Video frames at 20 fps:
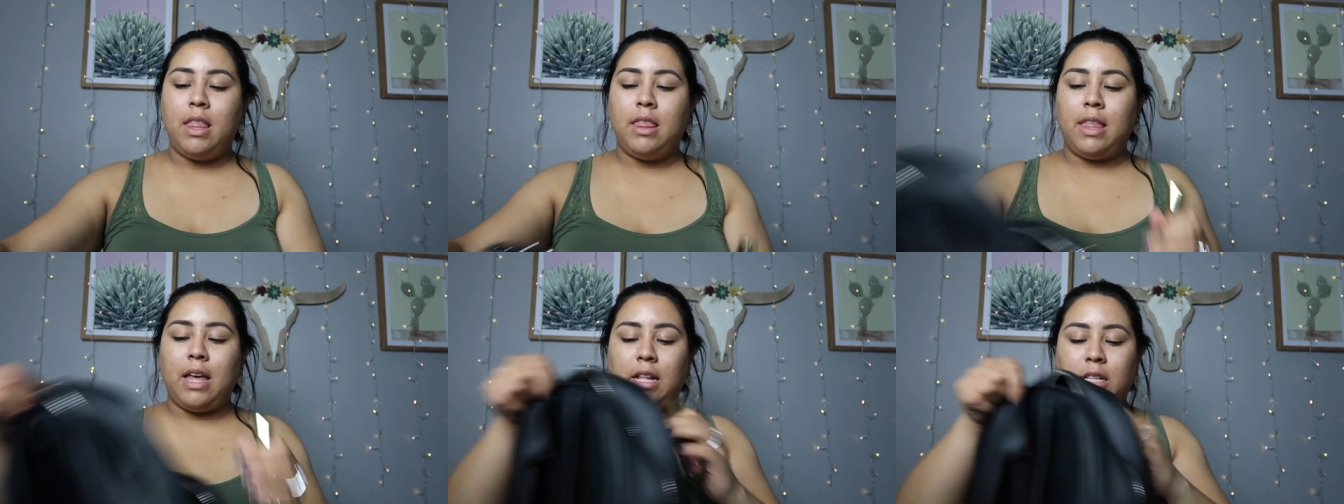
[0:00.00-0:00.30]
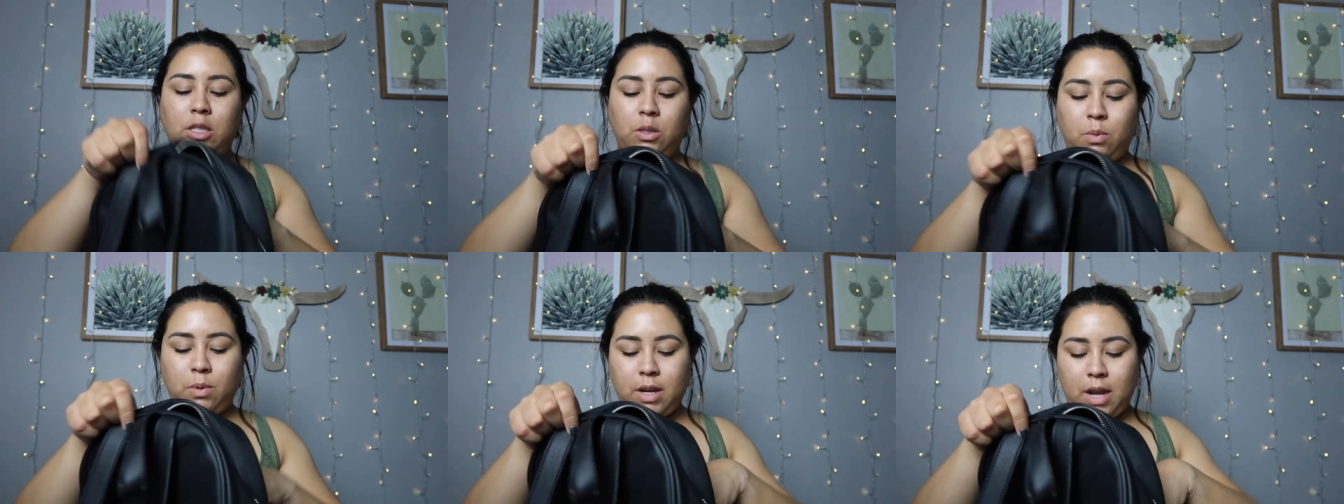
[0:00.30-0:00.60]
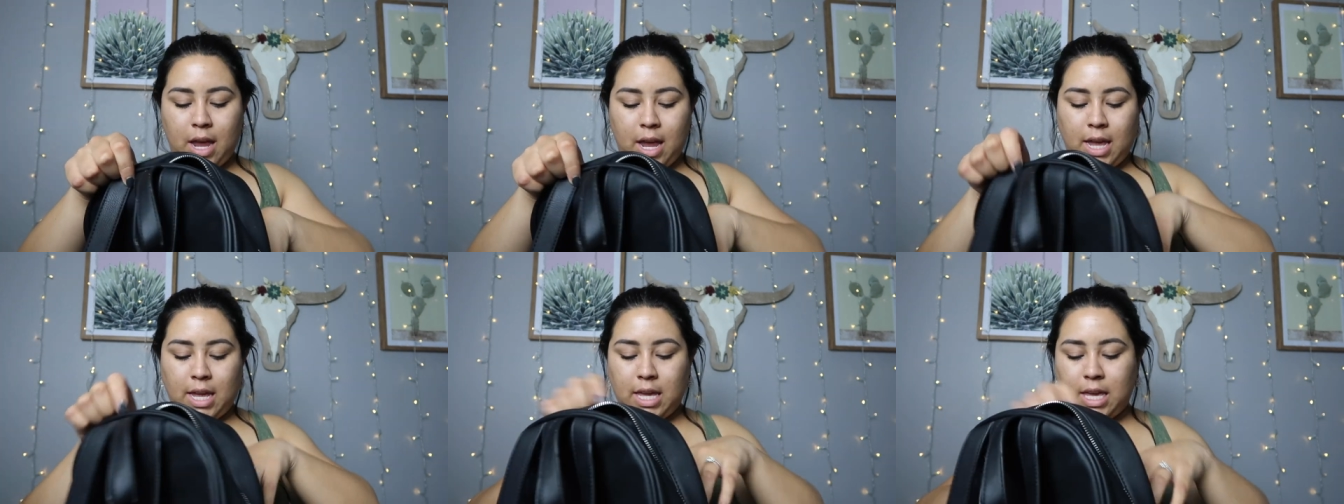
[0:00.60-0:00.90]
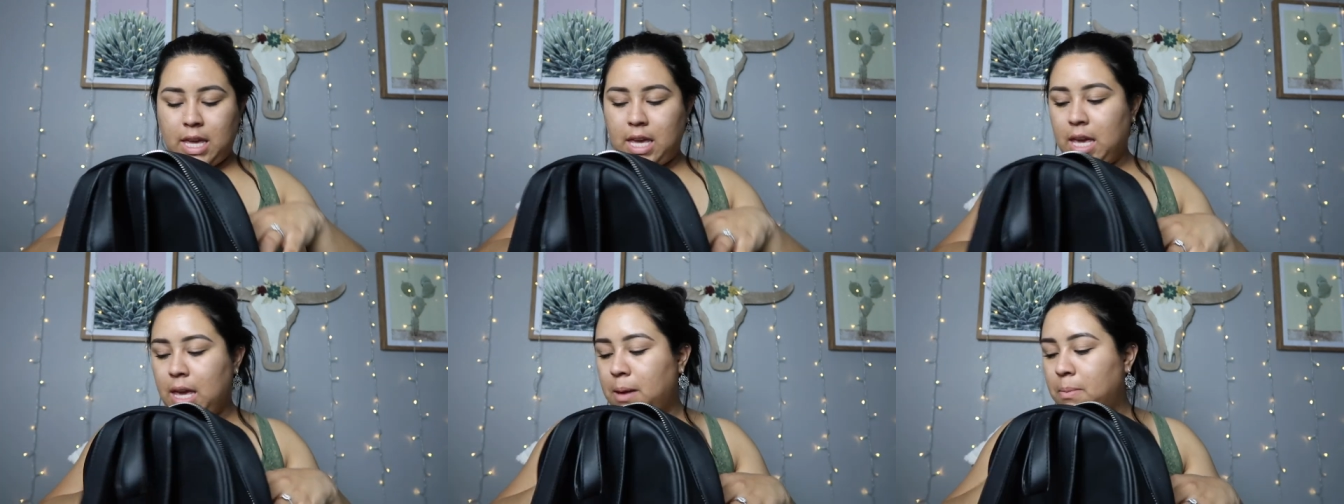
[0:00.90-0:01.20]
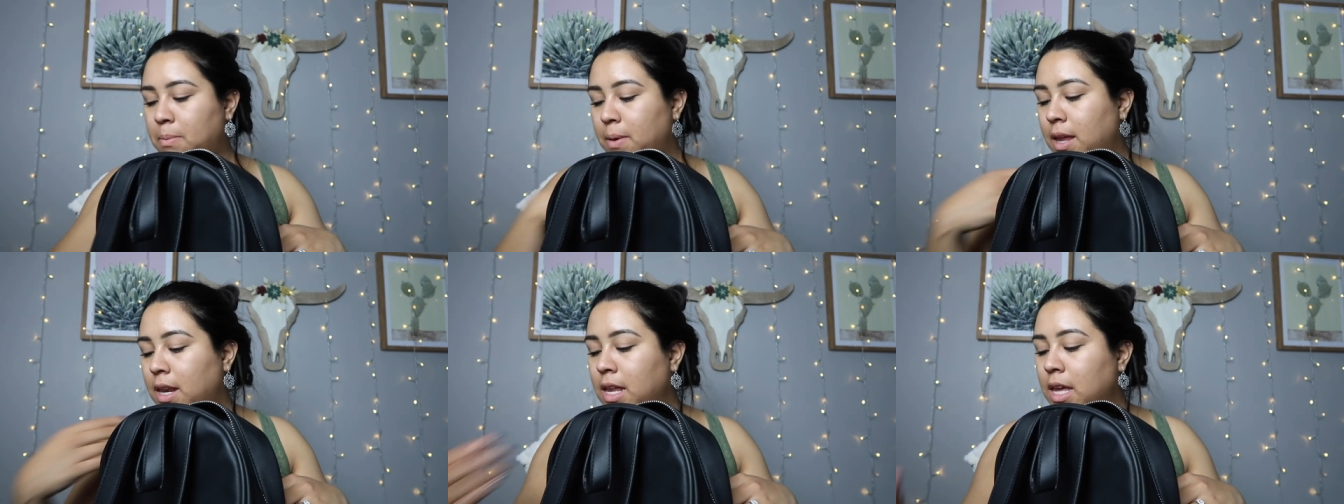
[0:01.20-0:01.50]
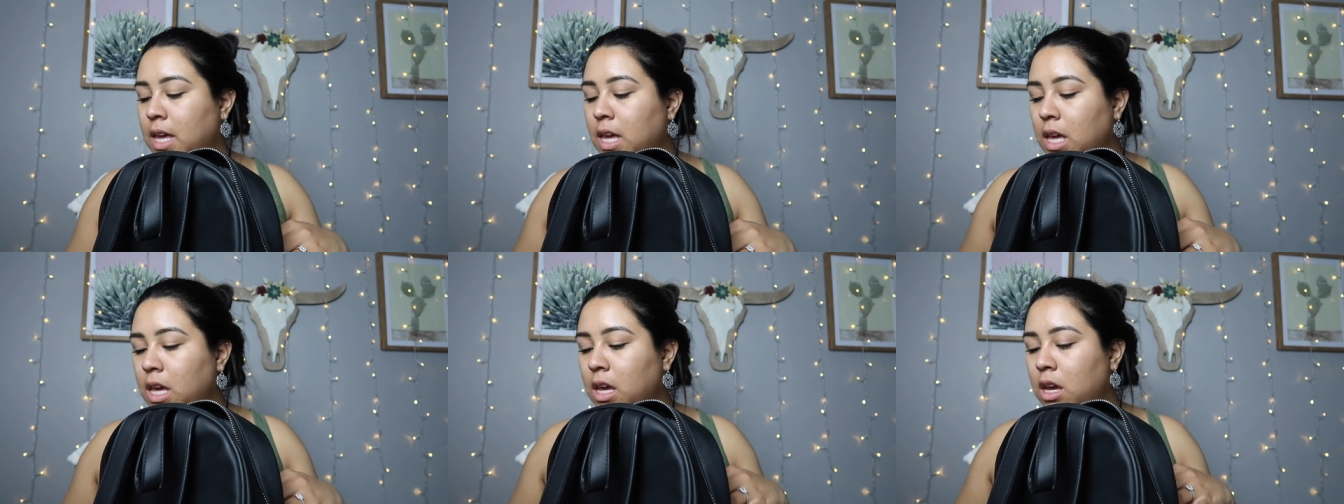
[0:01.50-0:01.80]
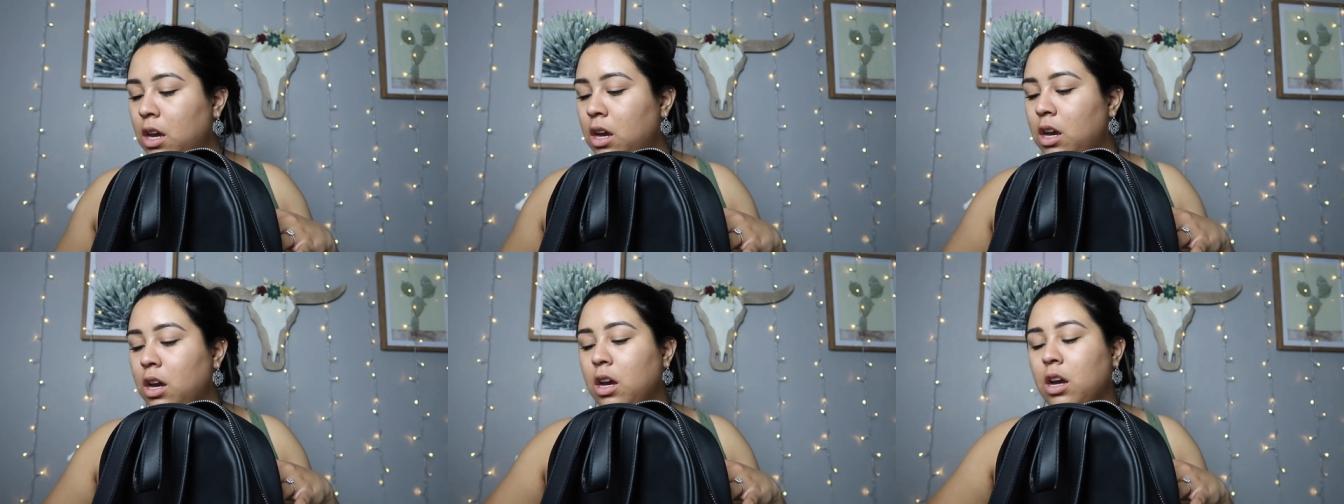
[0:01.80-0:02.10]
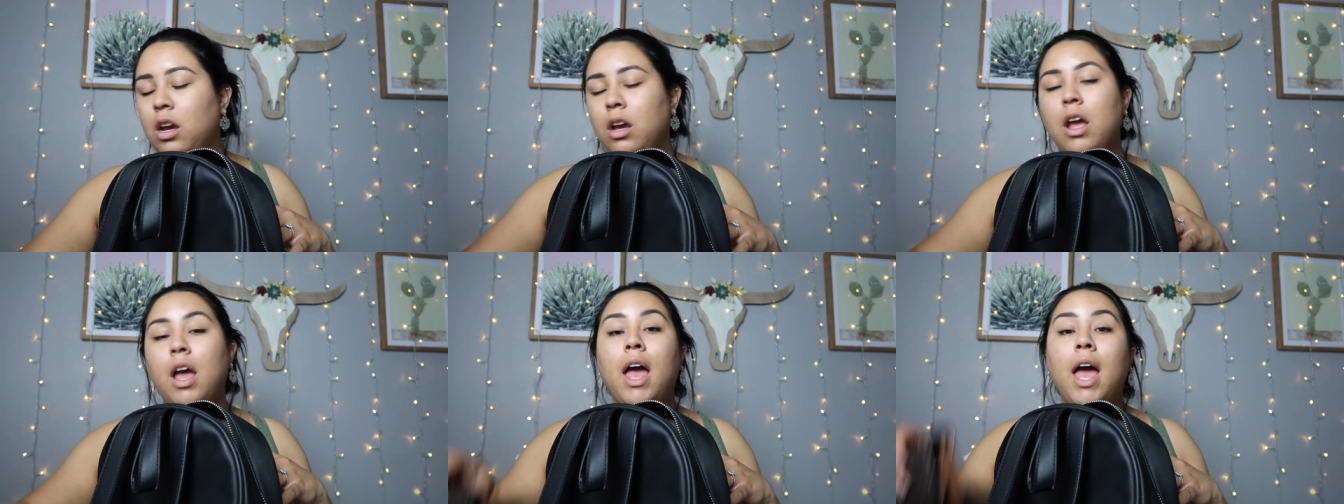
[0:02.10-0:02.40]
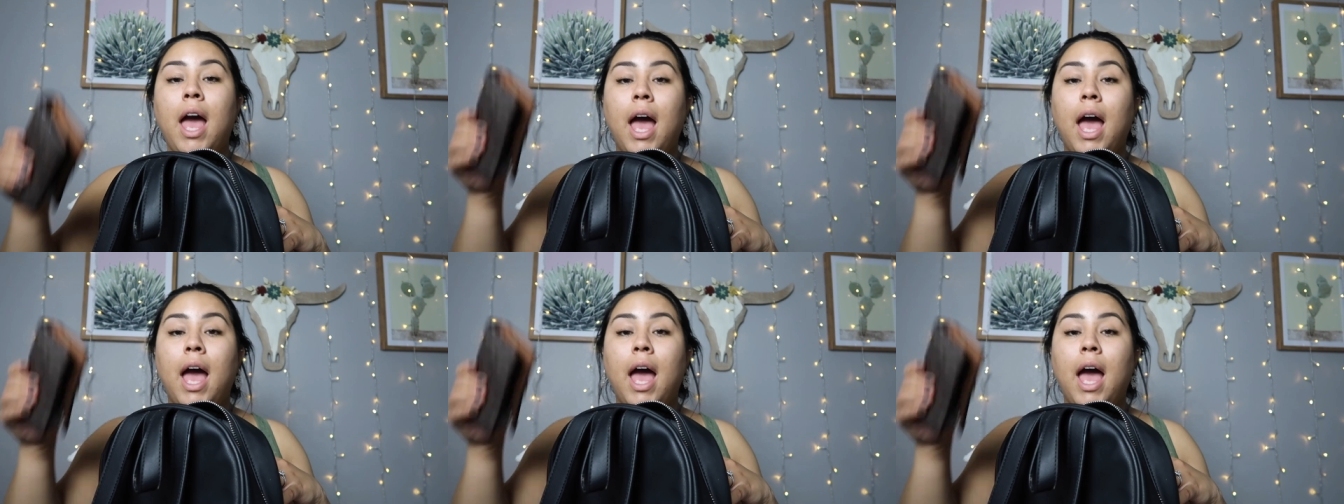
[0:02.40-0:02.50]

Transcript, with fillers: that's what I keep in here.